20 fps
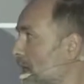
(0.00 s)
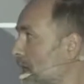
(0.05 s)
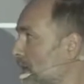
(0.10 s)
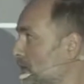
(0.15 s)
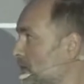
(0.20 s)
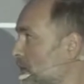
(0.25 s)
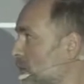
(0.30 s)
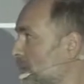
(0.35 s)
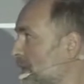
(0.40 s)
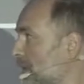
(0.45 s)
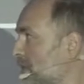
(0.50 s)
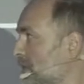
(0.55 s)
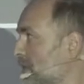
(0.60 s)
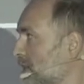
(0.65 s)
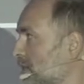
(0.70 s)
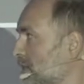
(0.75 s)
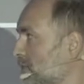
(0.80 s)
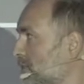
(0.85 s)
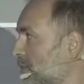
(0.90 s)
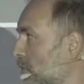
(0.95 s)
And so it gives
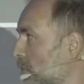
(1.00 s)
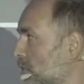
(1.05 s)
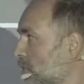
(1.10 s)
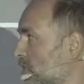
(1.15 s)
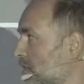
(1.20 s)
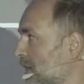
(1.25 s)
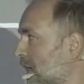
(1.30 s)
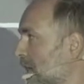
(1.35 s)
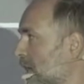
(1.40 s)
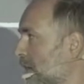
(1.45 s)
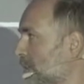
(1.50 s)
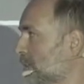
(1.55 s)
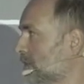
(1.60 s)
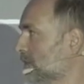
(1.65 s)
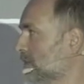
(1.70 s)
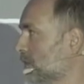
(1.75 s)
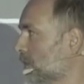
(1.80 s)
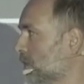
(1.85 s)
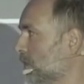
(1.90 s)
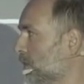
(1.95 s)
us four
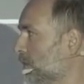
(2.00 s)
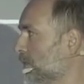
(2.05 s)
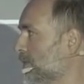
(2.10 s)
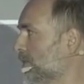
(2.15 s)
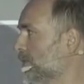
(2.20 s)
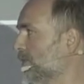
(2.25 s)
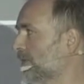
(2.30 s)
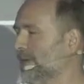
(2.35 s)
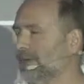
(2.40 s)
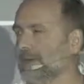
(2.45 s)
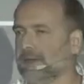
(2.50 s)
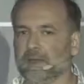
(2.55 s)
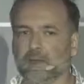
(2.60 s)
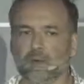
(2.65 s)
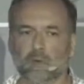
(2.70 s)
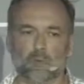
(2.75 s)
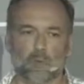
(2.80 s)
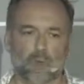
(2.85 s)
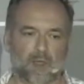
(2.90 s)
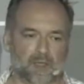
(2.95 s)
types of
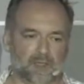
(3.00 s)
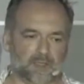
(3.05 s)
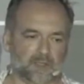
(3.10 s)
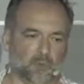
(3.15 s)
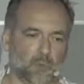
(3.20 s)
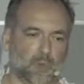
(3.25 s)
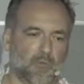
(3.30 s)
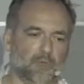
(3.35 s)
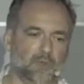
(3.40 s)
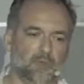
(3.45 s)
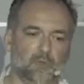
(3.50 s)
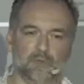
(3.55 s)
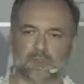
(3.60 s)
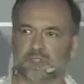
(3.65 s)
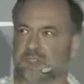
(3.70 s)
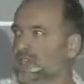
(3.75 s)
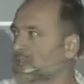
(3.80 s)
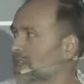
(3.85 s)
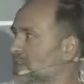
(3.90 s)
ways where you can use